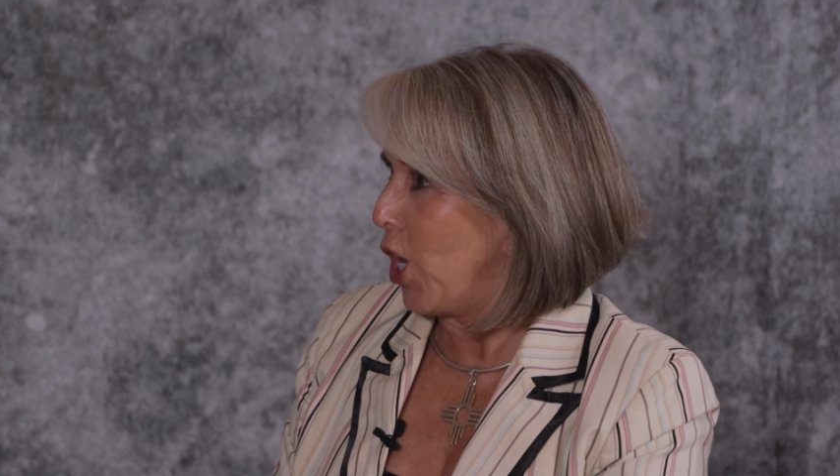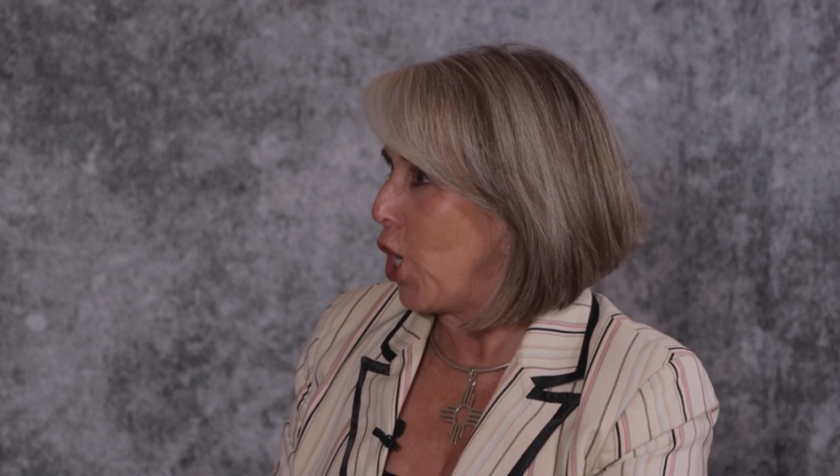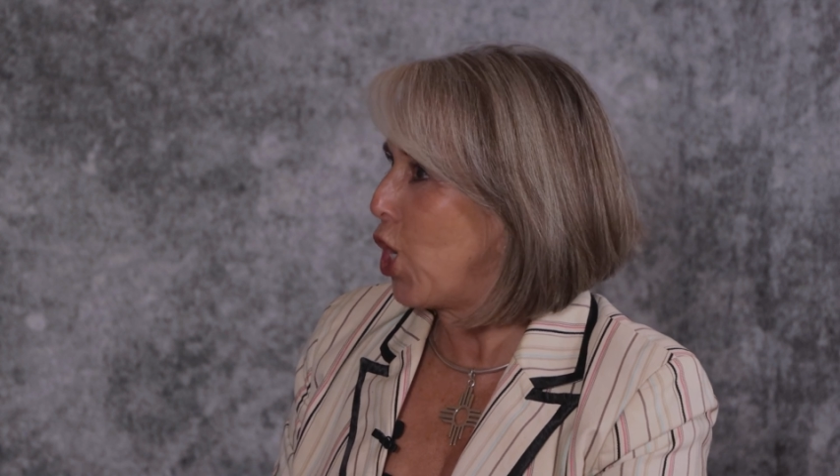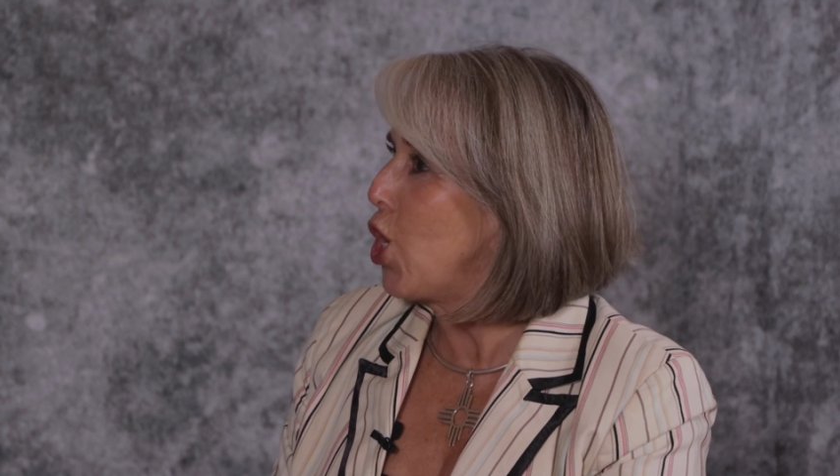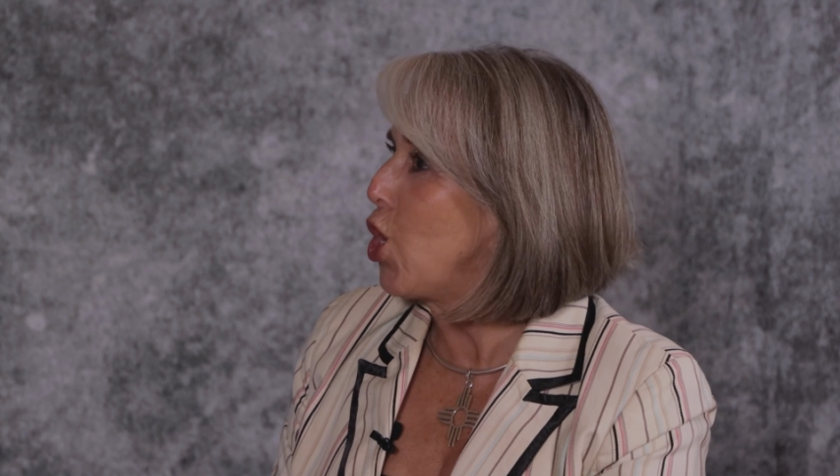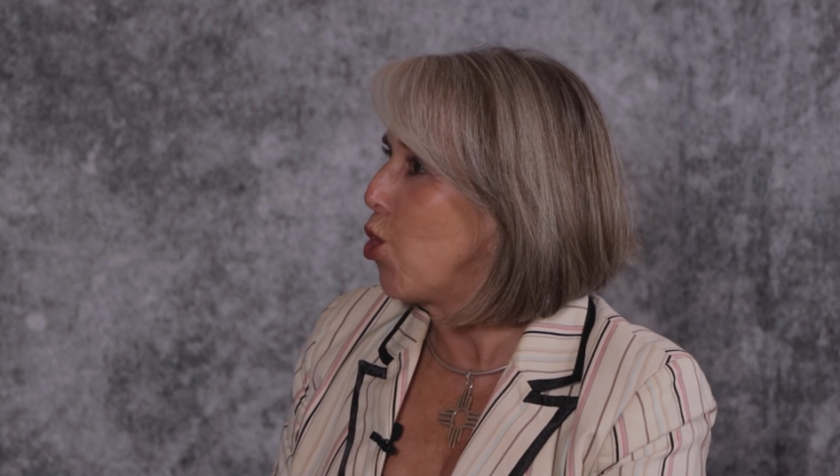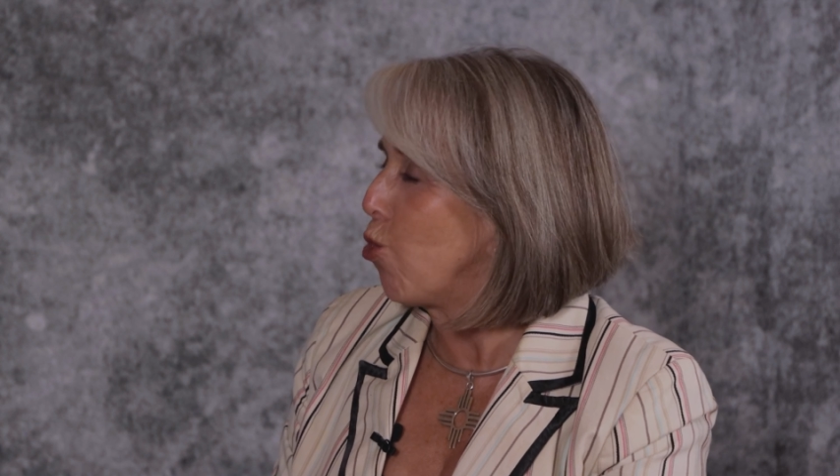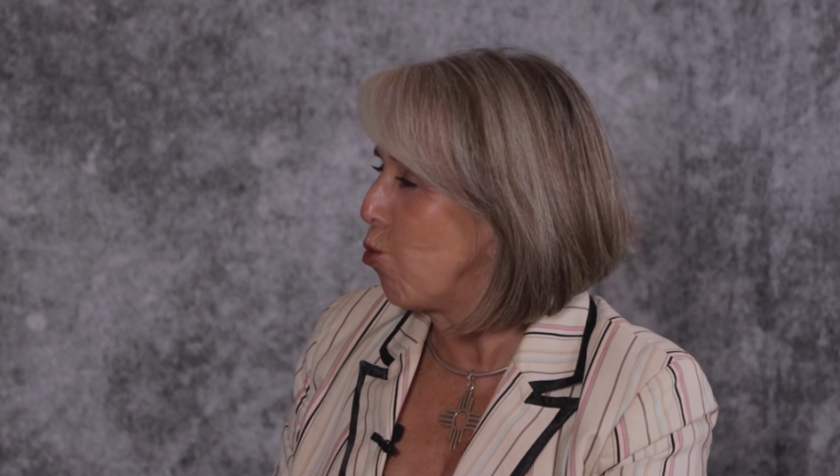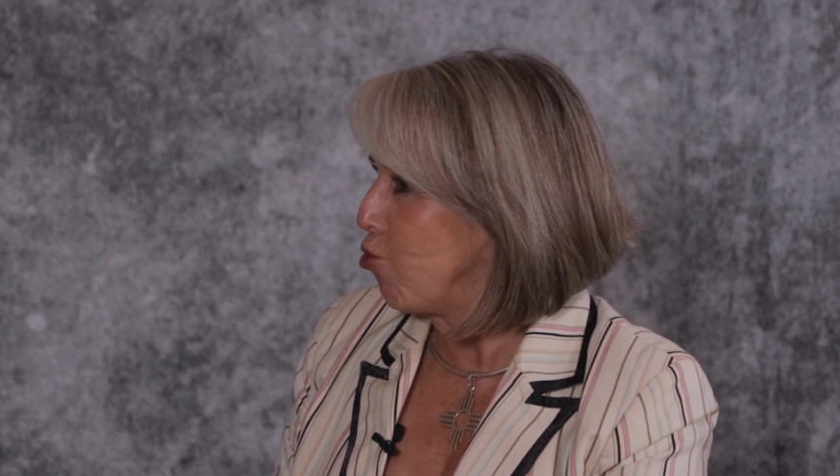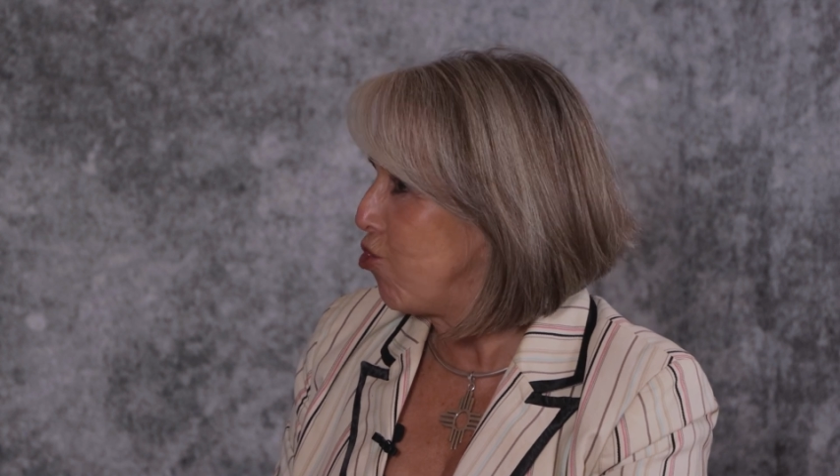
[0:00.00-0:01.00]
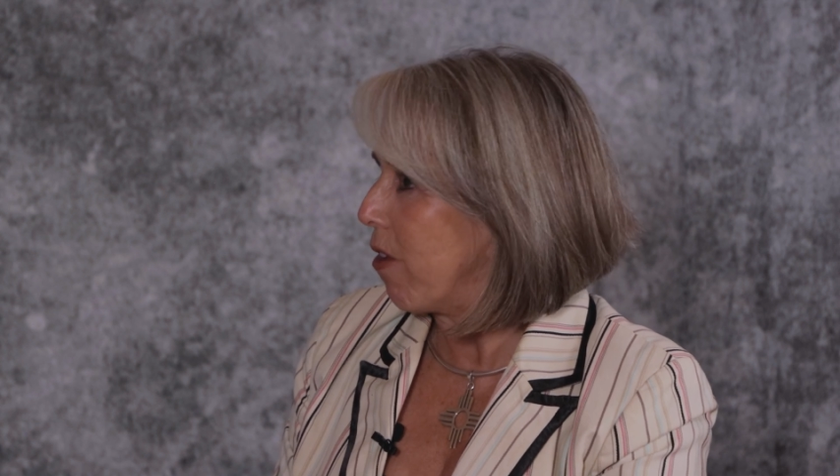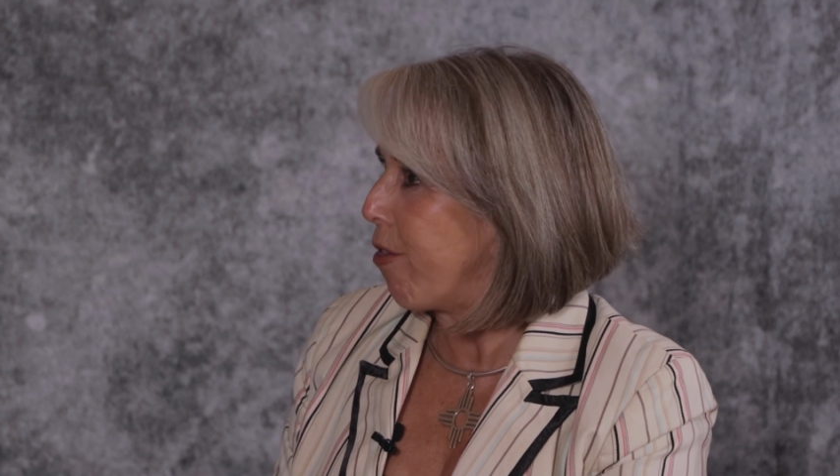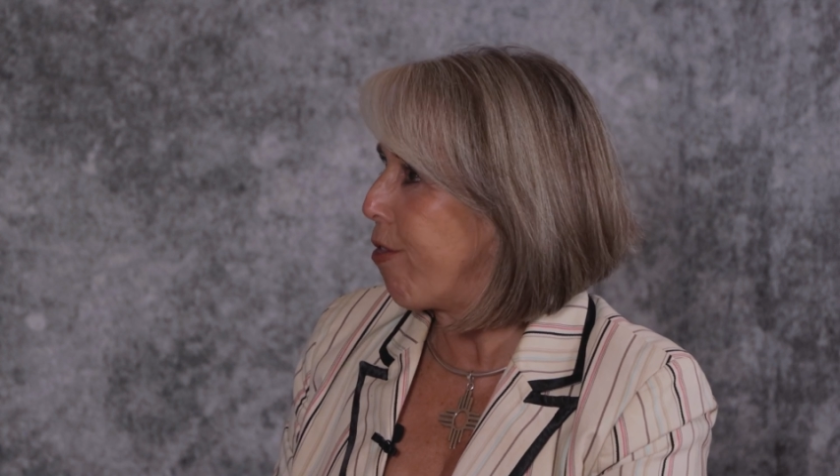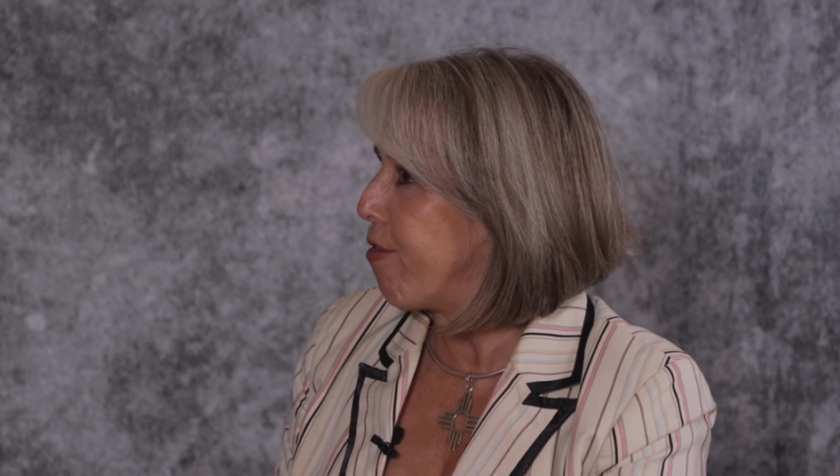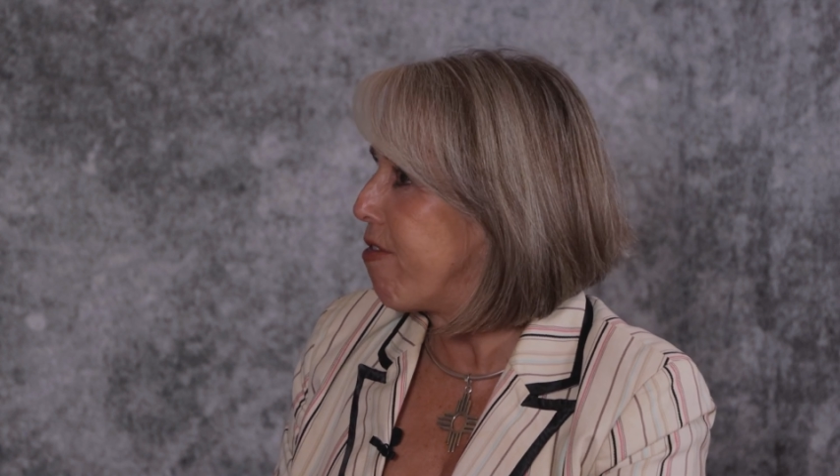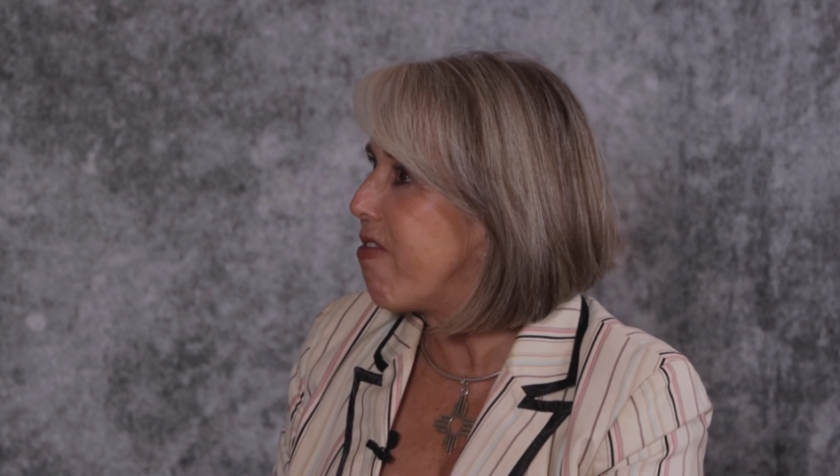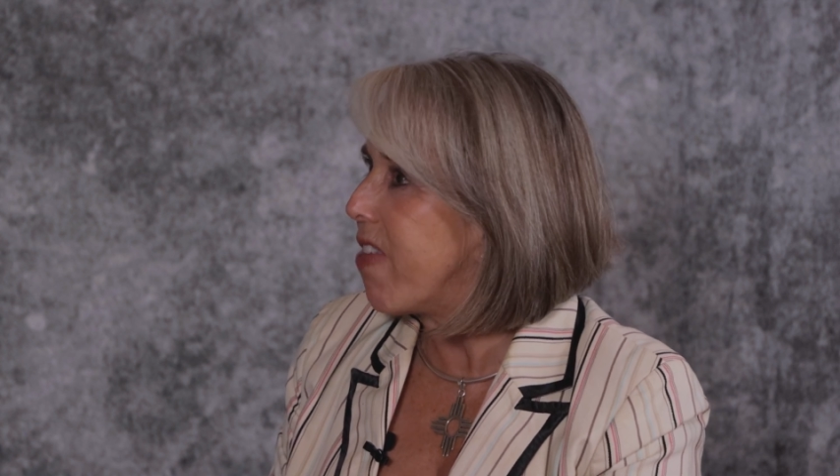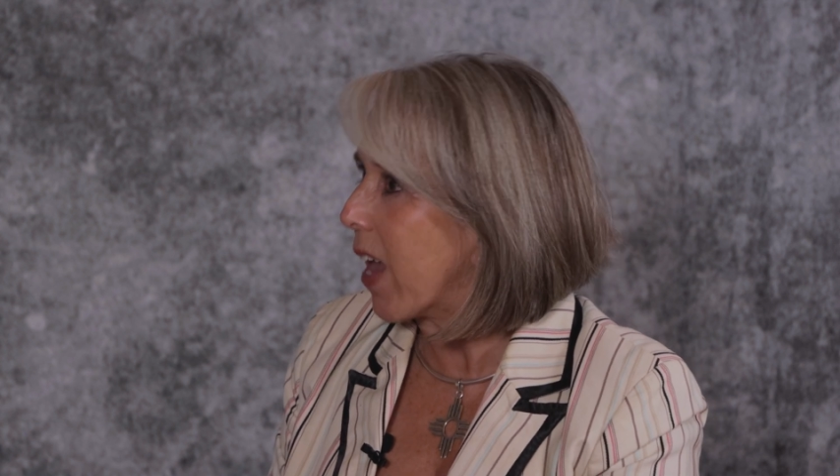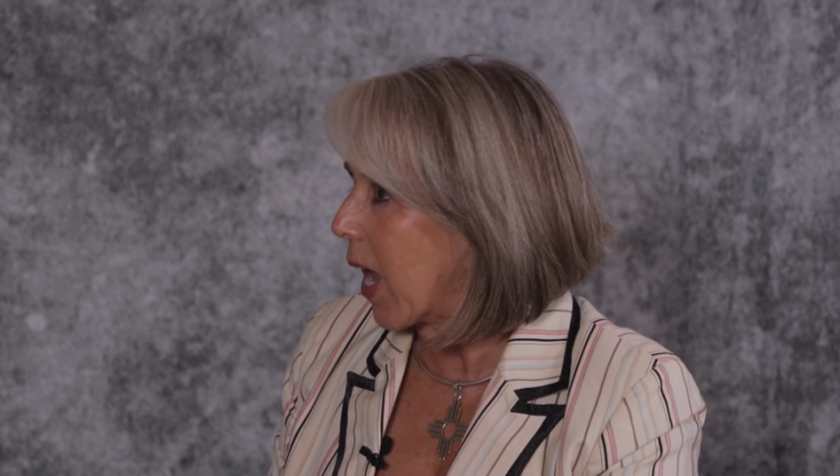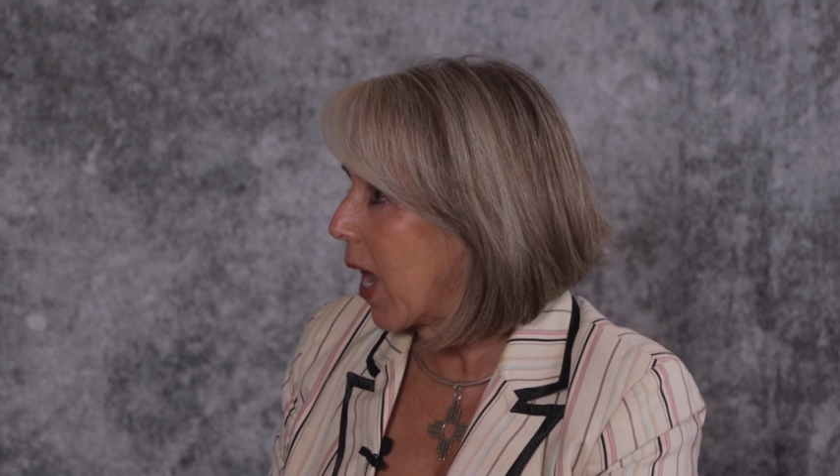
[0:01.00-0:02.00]
huge,
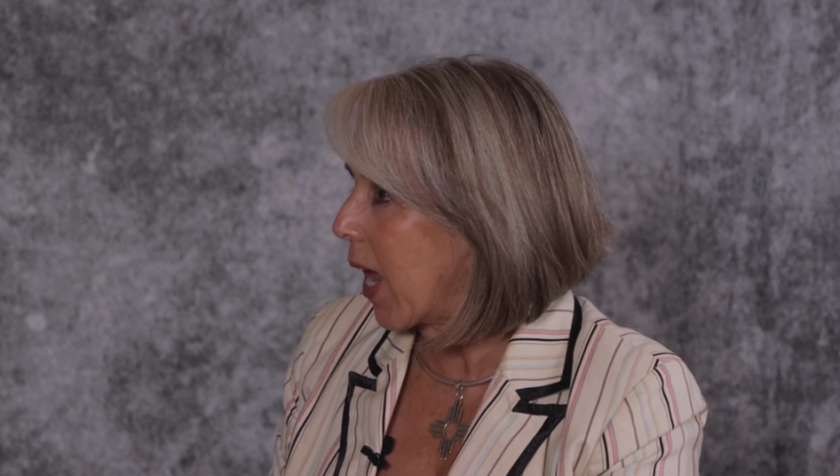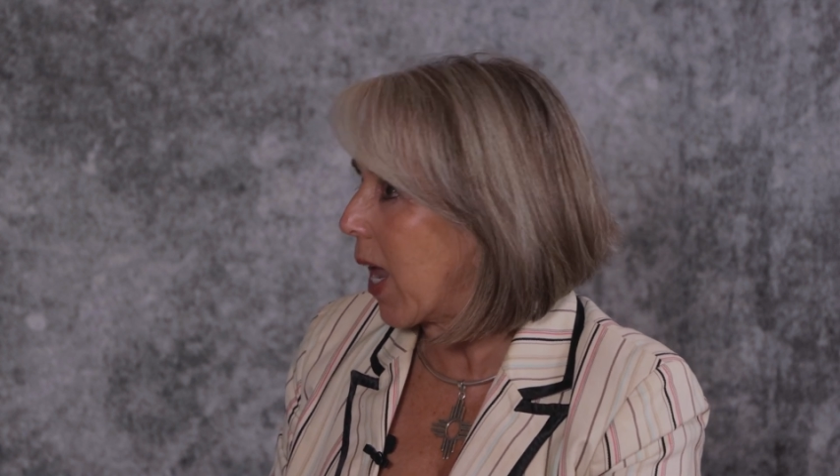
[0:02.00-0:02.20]
thick,